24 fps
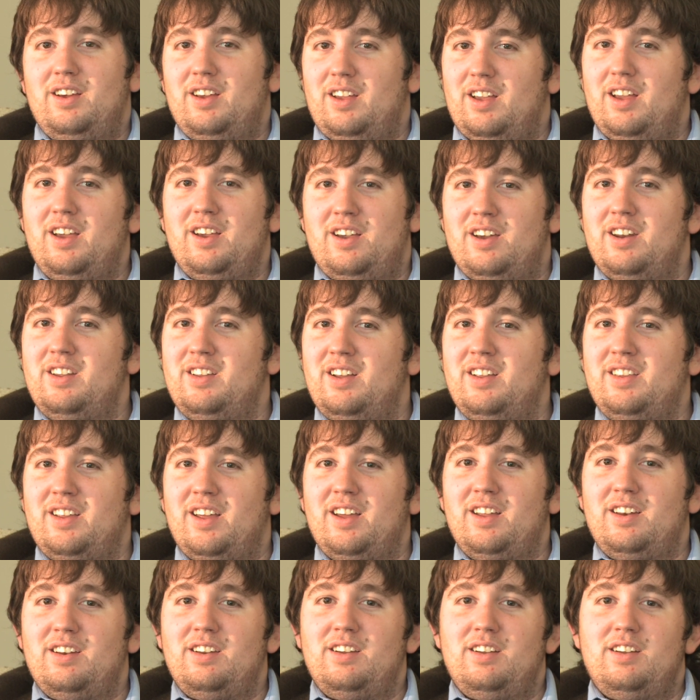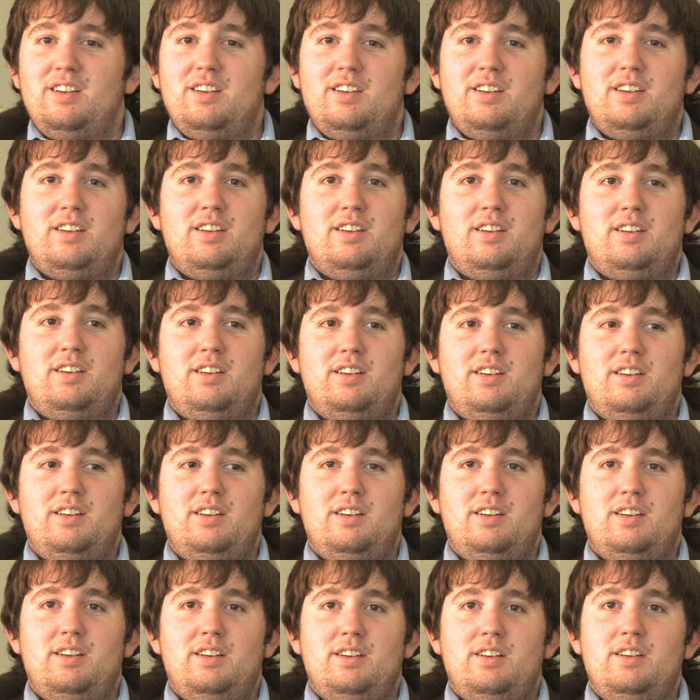I could have done that.
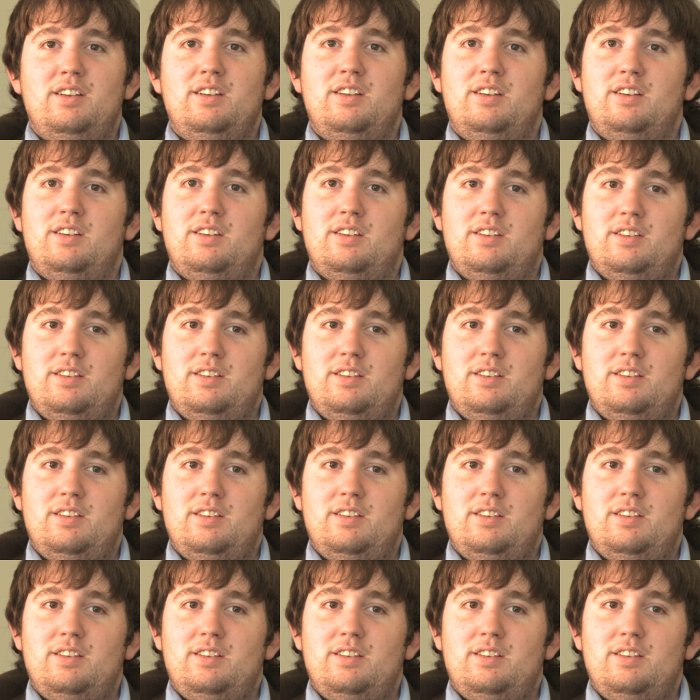Yeah.